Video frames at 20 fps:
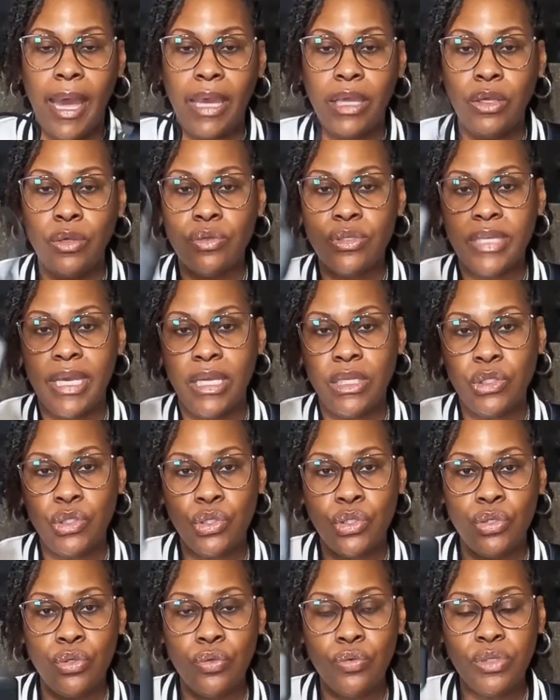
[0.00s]
I use a
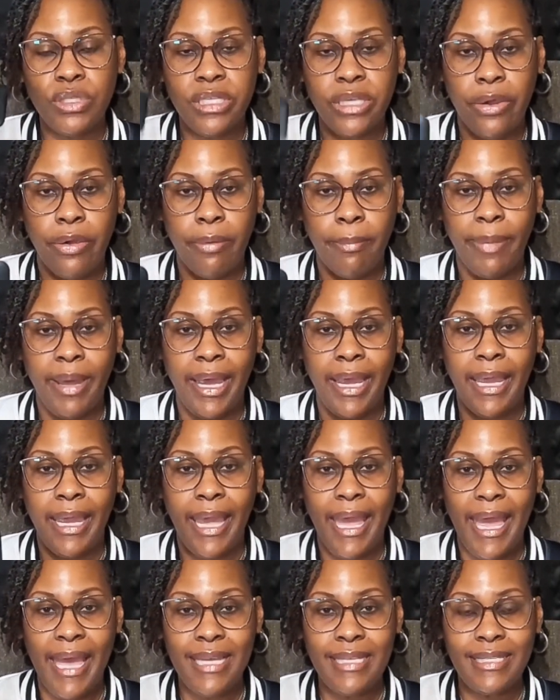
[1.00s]
2
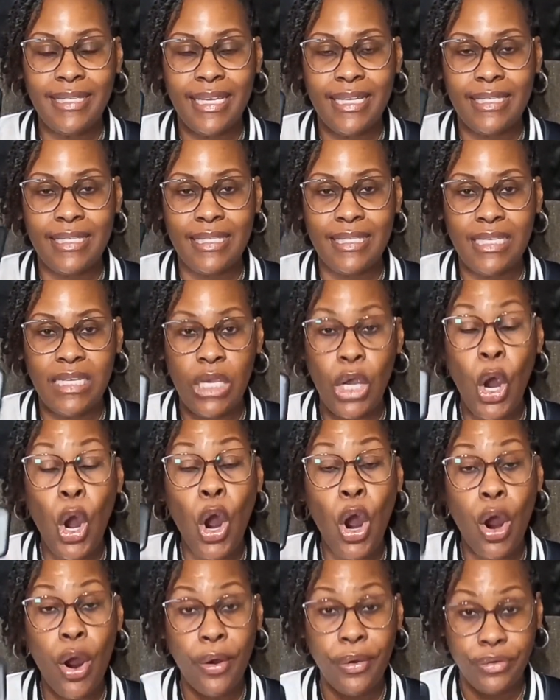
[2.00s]
terabyte SSD
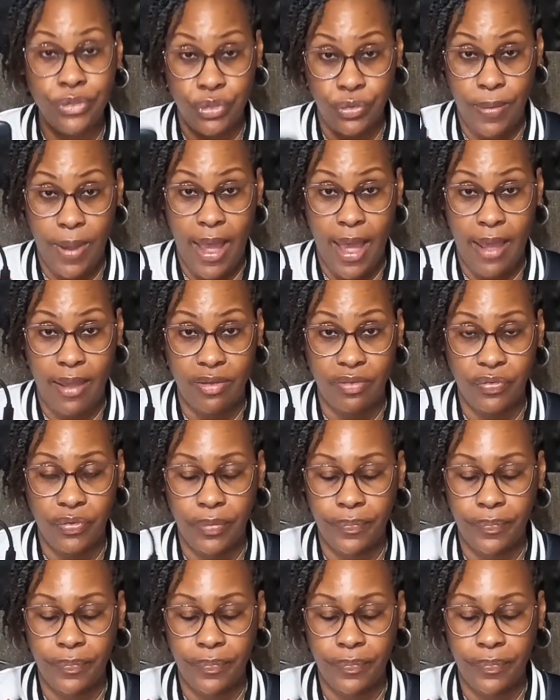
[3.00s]
hard drive.